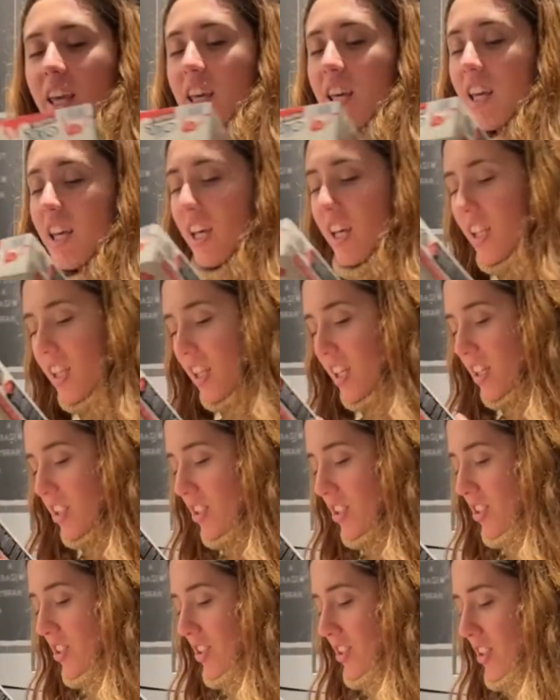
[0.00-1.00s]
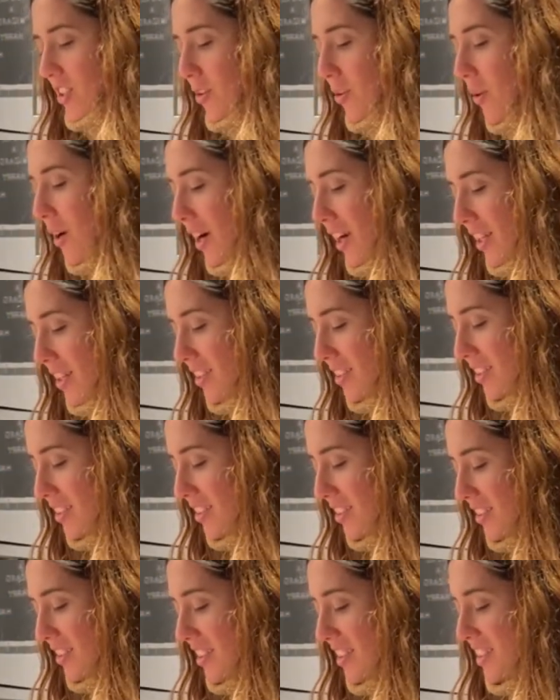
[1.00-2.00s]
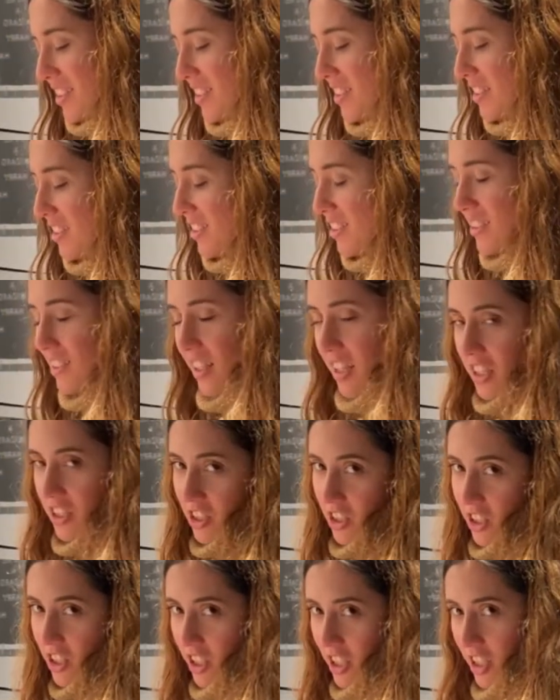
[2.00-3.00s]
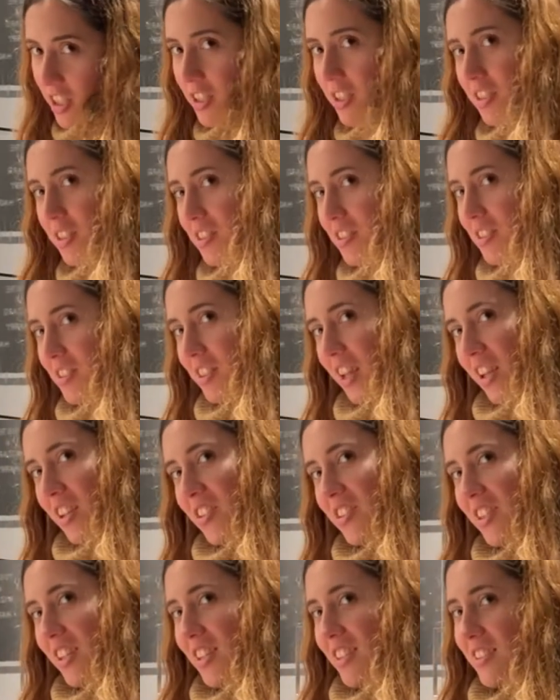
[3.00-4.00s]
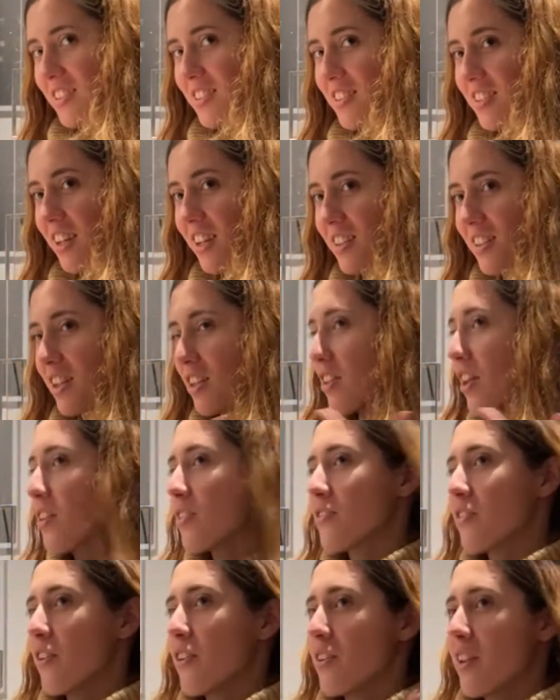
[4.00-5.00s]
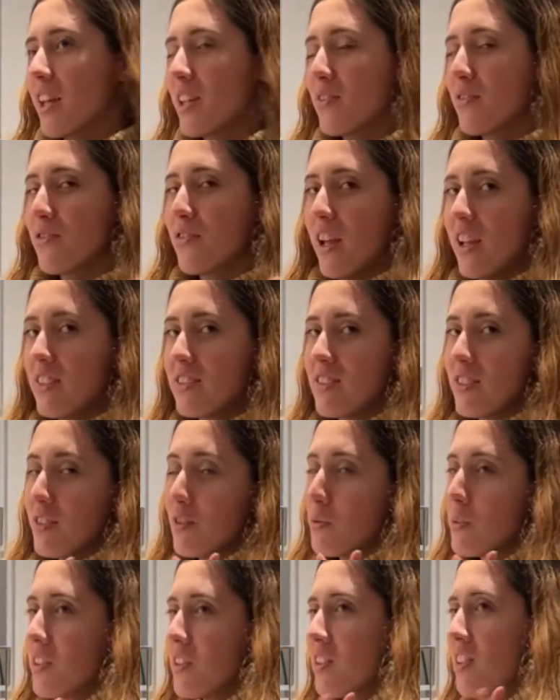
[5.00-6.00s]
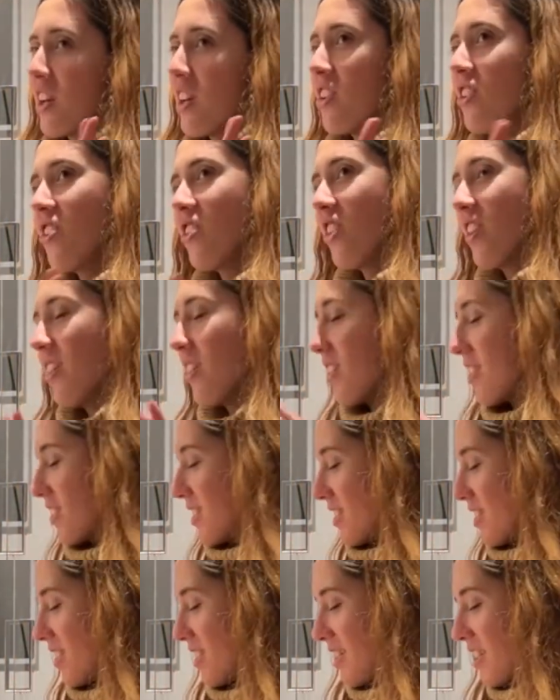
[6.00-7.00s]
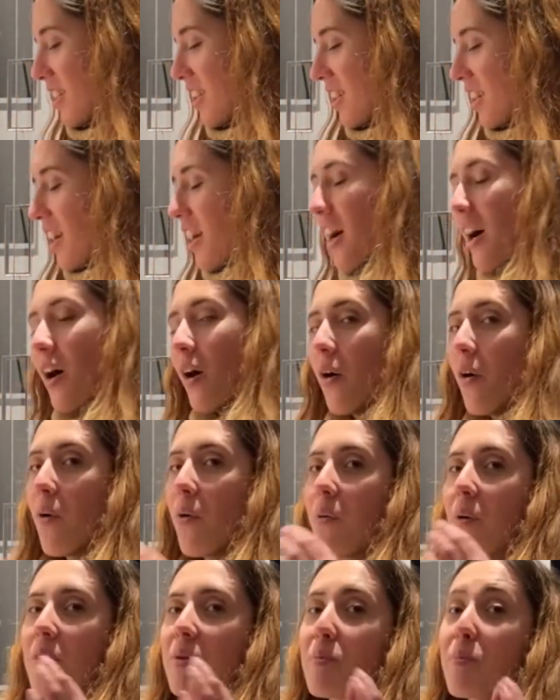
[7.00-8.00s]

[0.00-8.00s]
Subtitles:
English. One sachet. That sounds very like fancy. One sachet. One